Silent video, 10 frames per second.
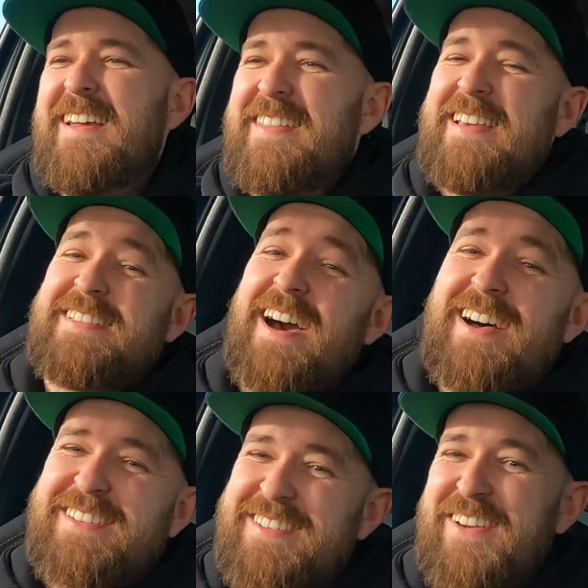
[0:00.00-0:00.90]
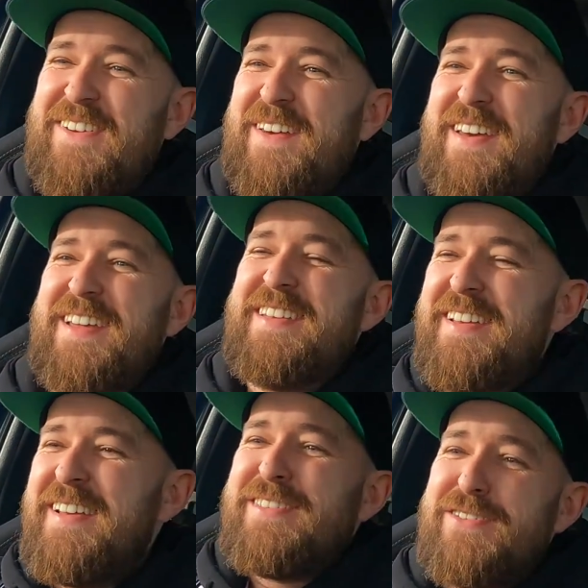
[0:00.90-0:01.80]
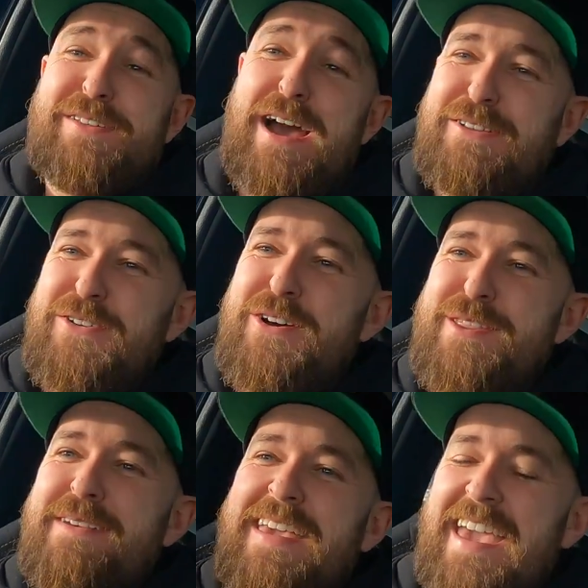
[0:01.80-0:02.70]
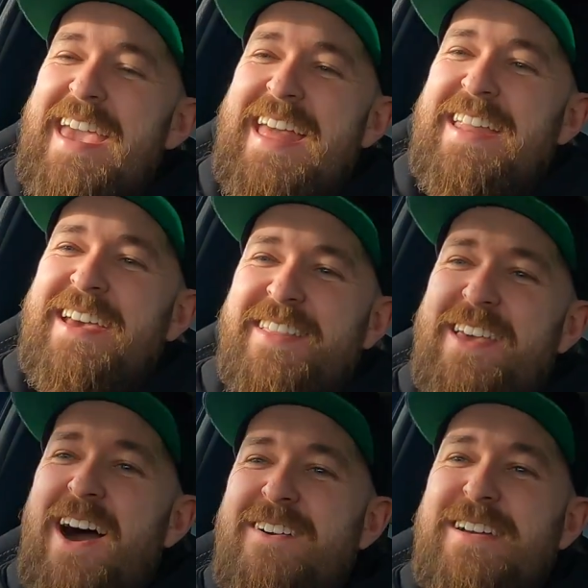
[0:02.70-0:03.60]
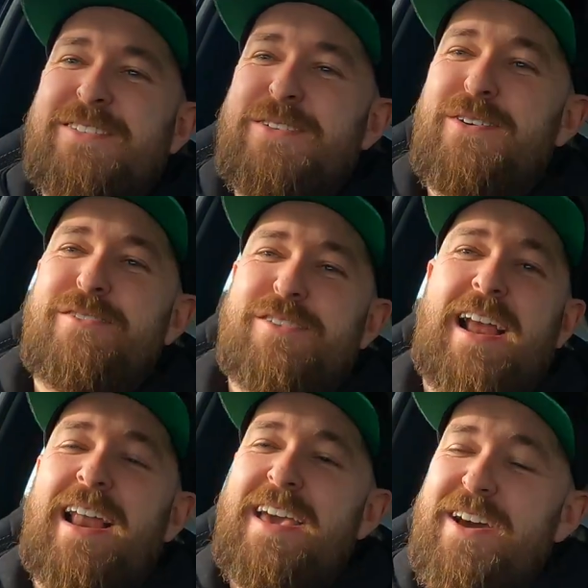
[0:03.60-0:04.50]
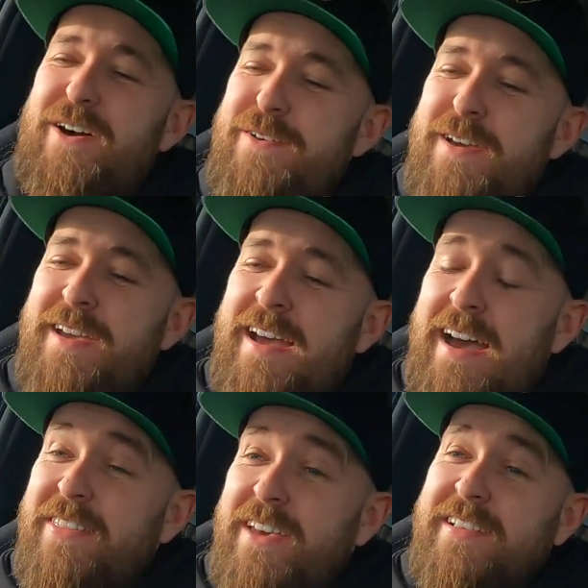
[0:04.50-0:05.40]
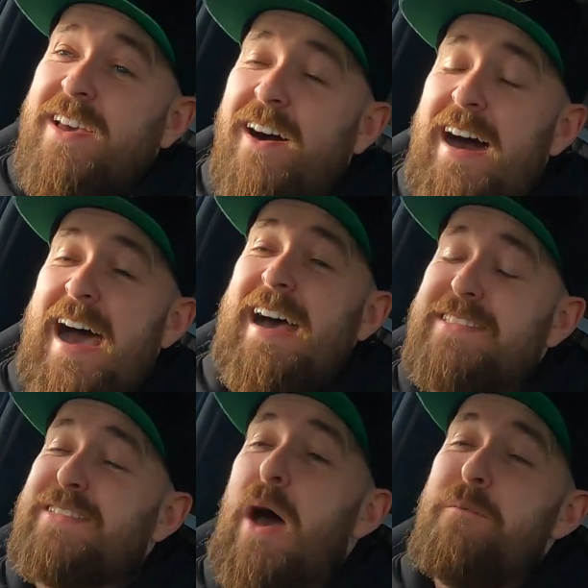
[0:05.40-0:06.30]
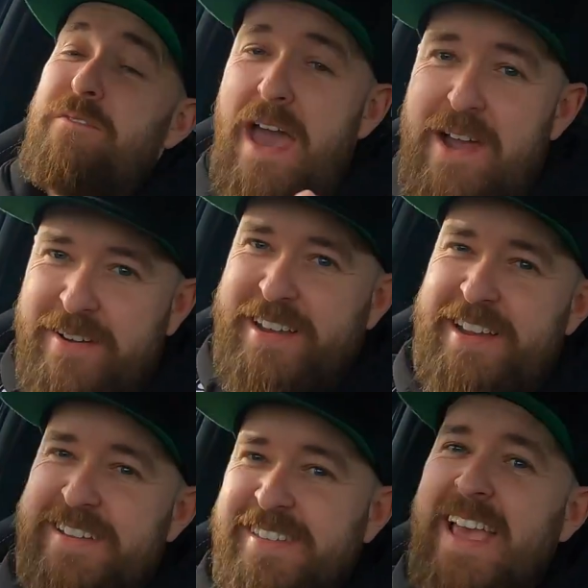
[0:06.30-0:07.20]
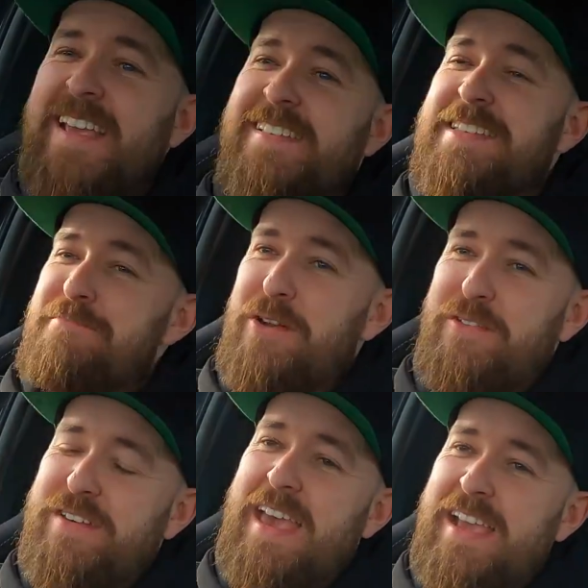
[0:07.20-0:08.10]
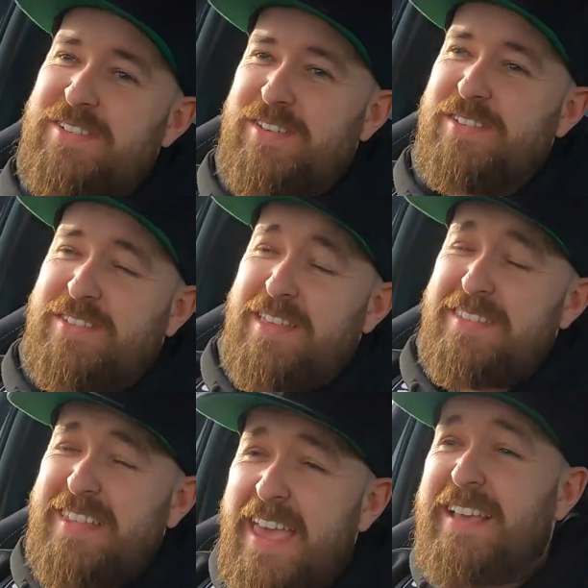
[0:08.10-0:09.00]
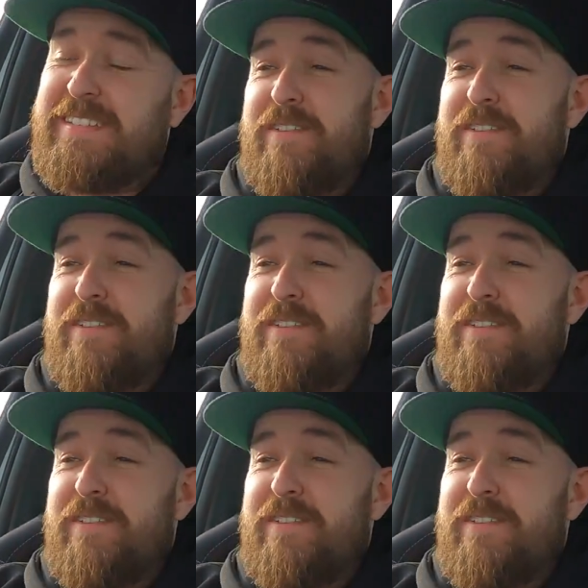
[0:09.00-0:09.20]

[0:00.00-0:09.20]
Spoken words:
These cars are so good. So you now join me in the RS200 Clio. This car has some very tasty modifications that takes